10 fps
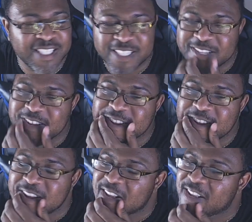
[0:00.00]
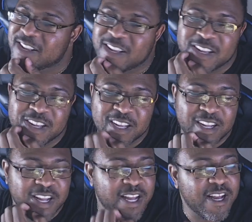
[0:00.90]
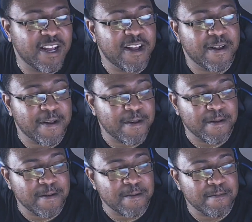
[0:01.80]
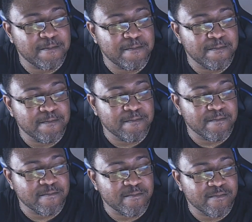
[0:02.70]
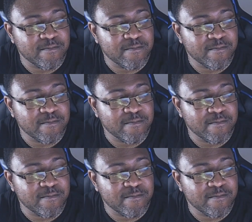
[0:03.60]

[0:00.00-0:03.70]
Nothing is said.